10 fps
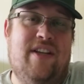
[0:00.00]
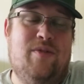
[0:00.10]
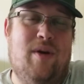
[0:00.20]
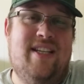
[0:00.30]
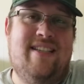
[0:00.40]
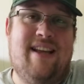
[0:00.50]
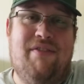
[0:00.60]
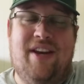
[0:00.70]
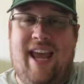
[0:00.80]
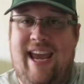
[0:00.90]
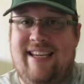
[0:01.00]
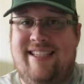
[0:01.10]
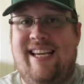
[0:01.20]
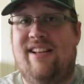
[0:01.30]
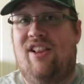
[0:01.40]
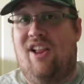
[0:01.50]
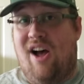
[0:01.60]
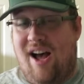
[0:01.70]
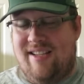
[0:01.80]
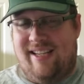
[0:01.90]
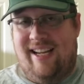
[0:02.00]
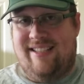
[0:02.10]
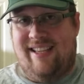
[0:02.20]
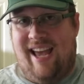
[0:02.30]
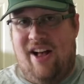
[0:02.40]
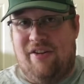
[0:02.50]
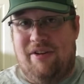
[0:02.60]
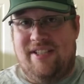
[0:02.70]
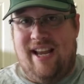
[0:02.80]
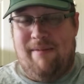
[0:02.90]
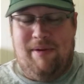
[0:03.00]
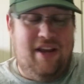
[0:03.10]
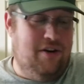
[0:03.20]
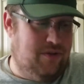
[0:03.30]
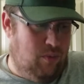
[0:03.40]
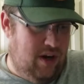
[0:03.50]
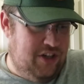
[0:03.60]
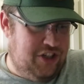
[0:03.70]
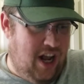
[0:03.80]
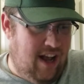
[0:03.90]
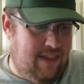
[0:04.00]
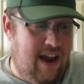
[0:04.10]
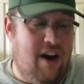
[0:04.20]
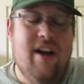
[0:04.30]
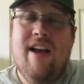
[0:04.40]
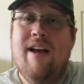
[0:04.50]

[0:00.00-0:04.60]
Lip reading: 27-18 loss against the Calgary Stampeders. What a shock there.